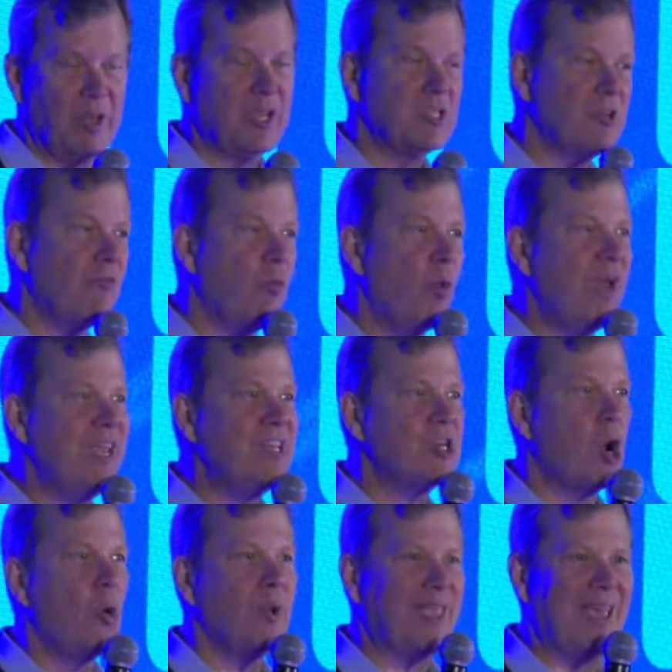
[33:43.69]
Because if we
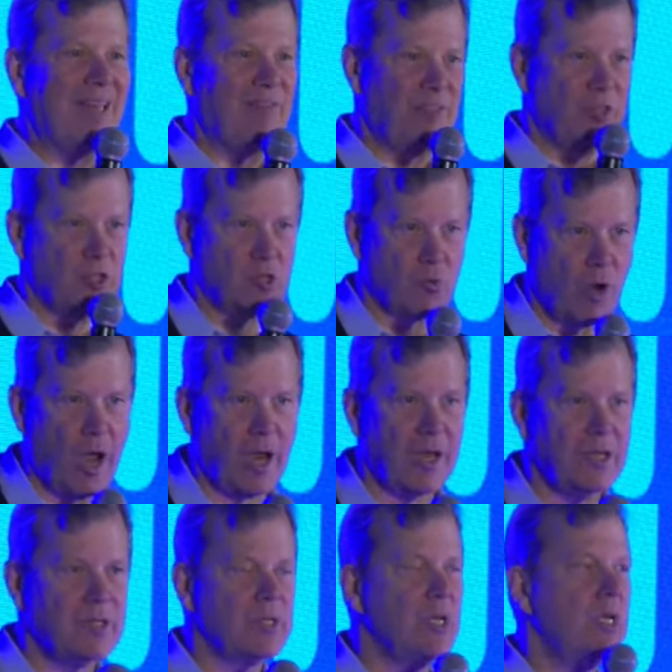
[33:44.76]
don't get this
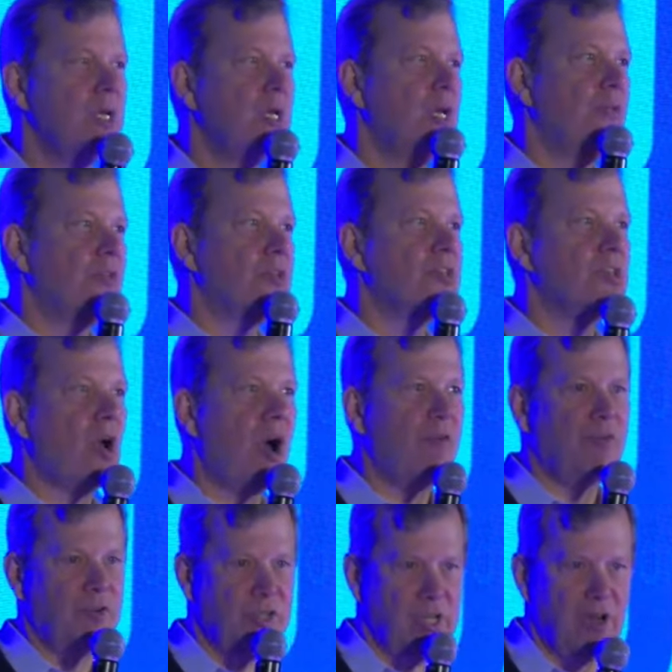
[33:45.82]
right, the
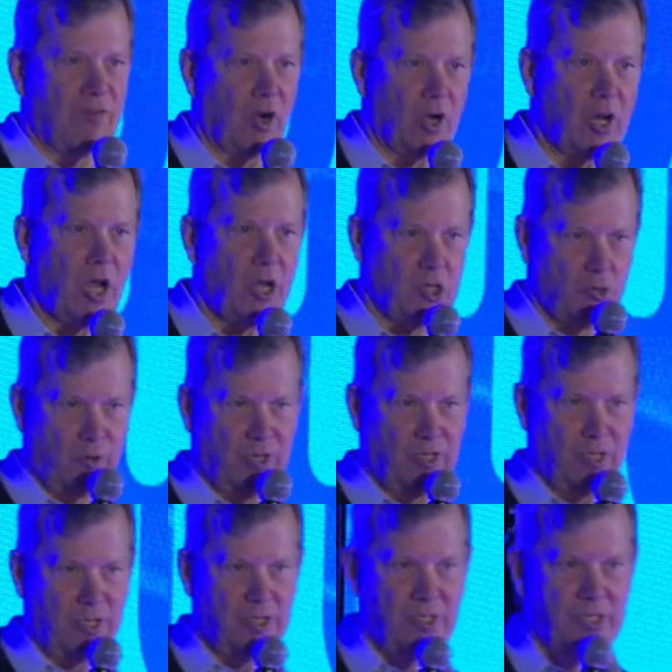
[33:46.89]
sovereignty of our country
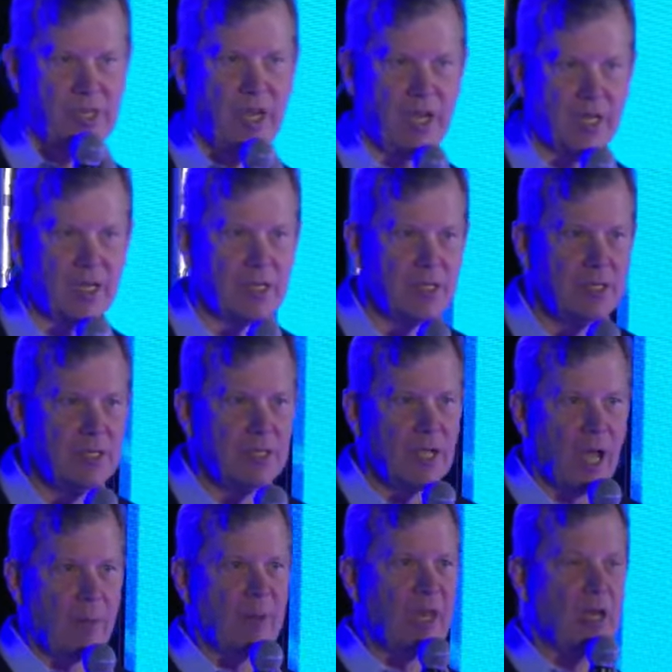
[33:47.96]
is at stake.
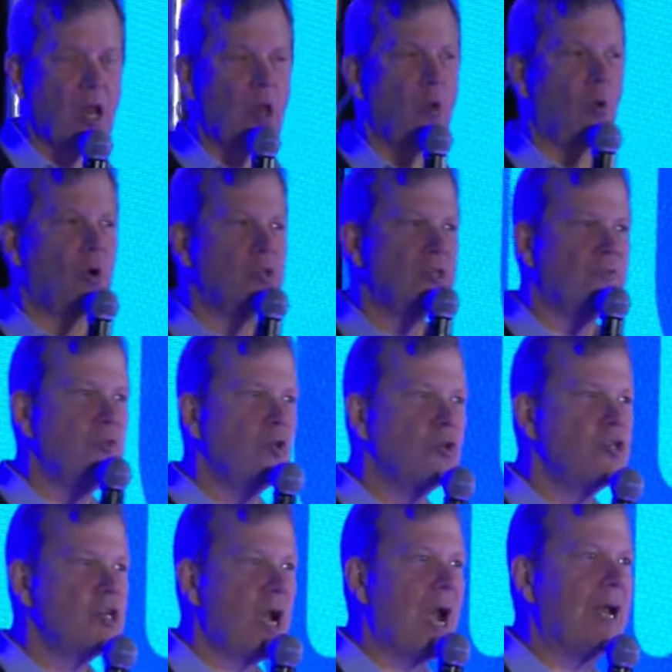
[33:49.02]
I mean, in other words, if
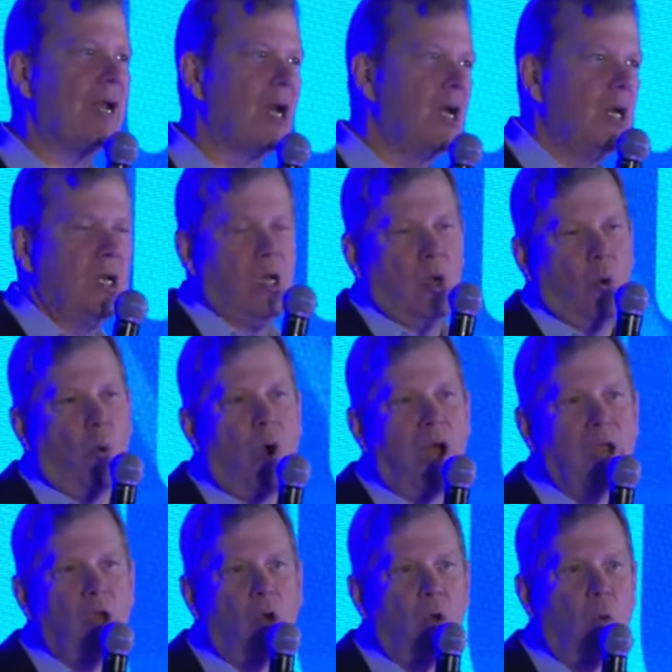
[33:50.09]
you're China,
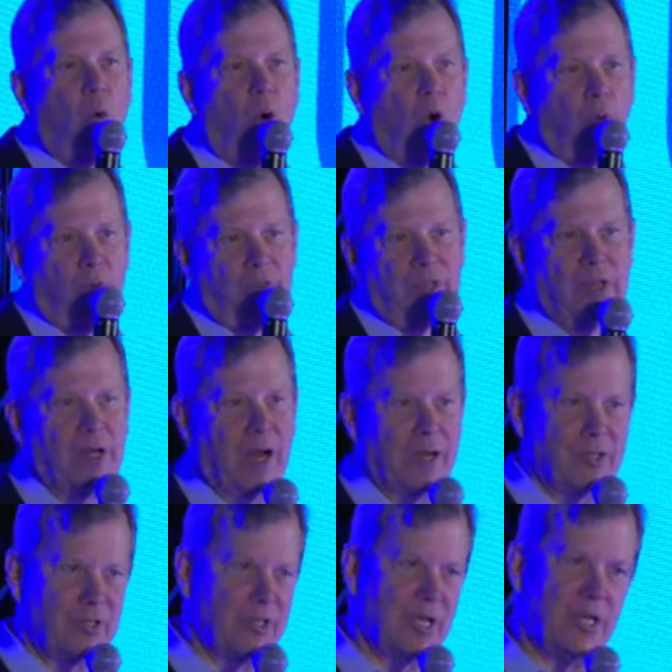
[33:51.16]
why go to war with the
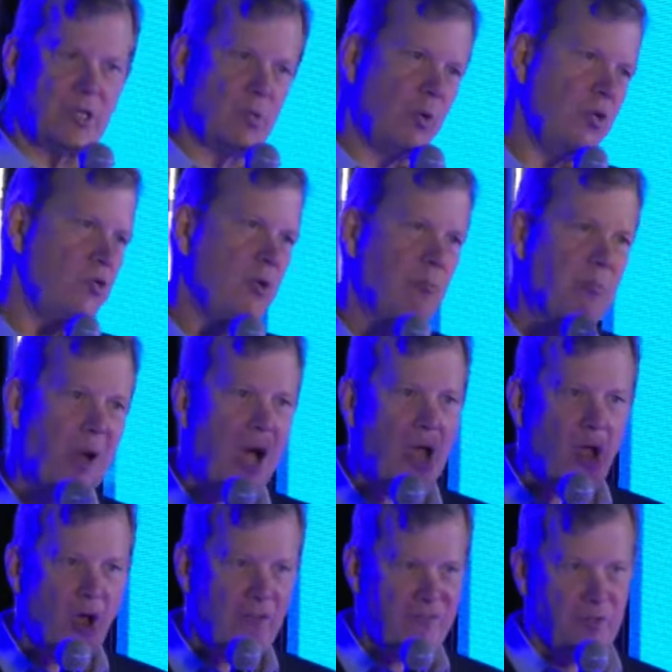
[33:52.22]
United States when you can
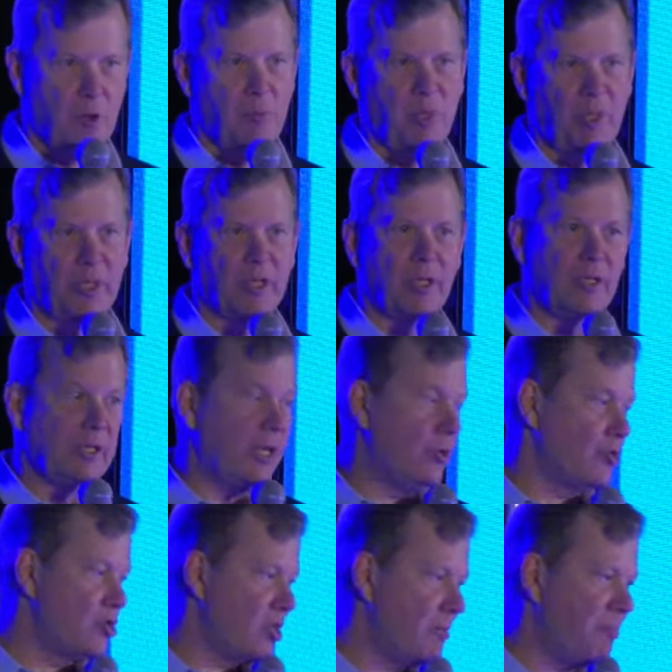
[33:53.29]
buy off their political
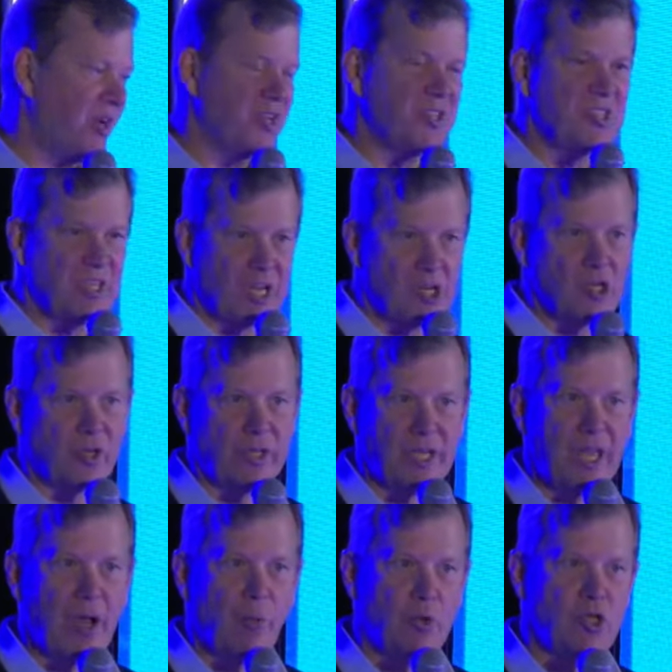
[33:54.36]
leadership and essentially
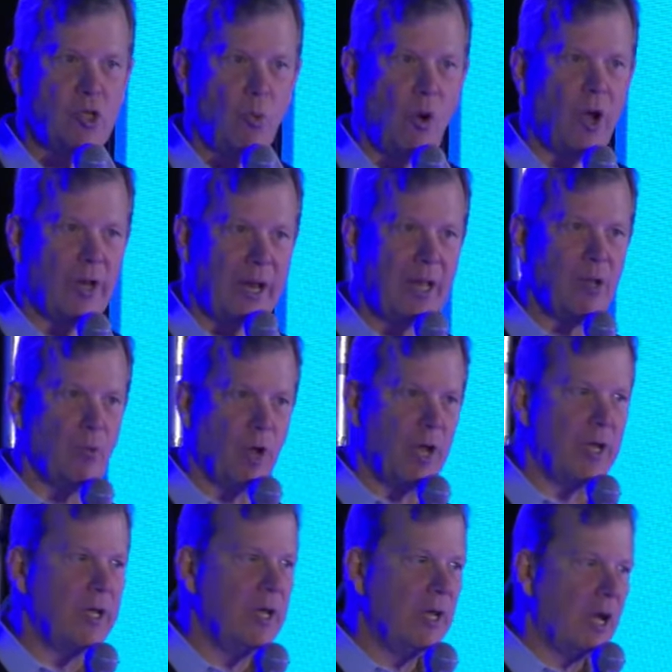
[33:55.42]
get what you want
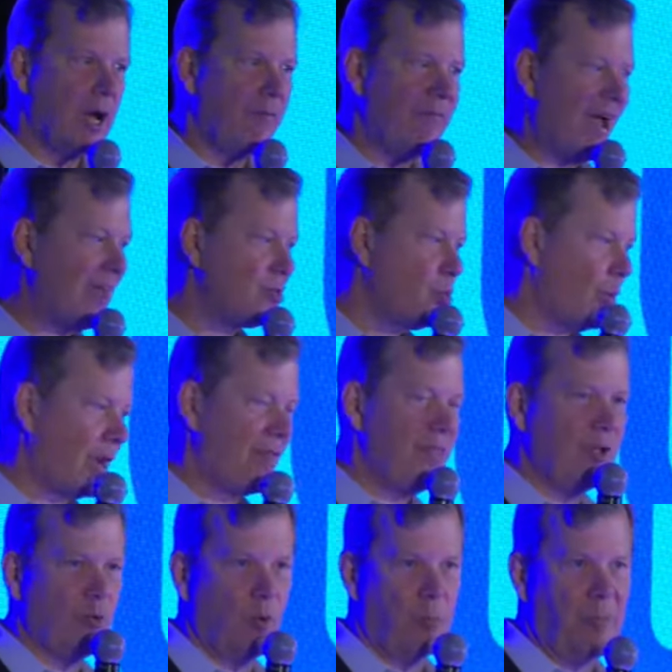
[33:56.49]
anyway? Uh, that's what I
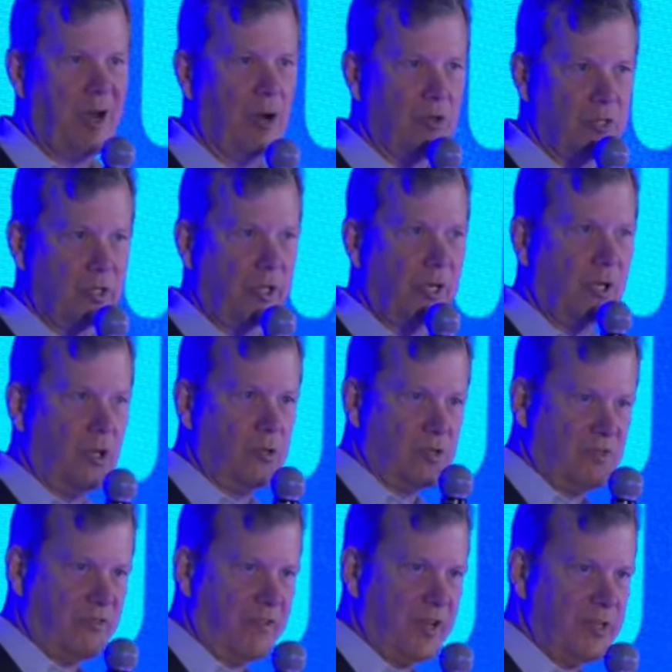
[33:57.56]
think we're perilously close
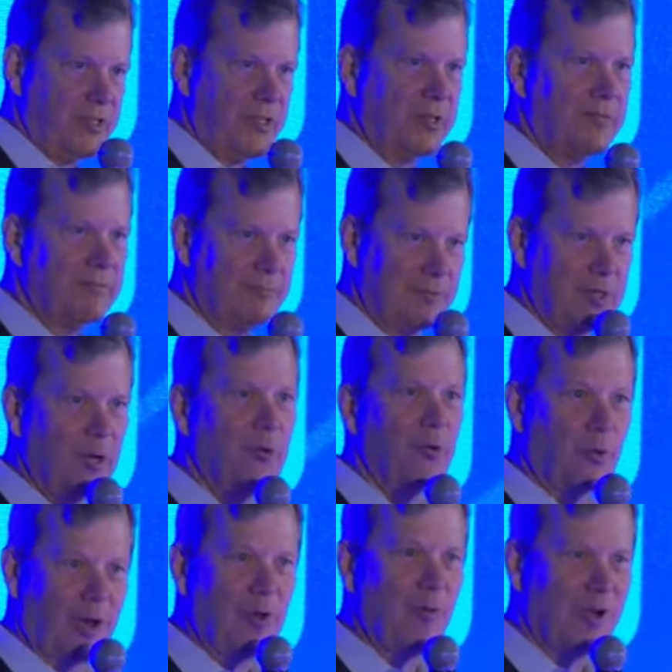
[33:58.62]
to facing. So,
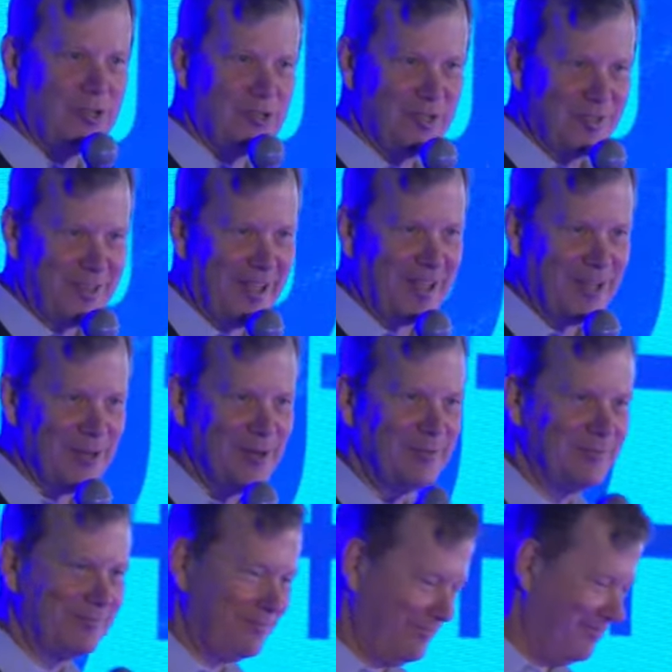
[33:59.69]
great question. Thank, Thank you.
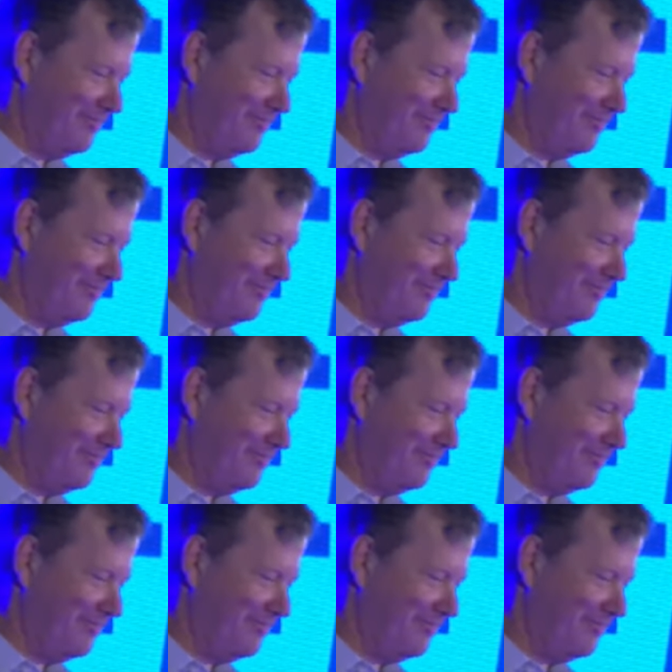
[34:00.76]
you.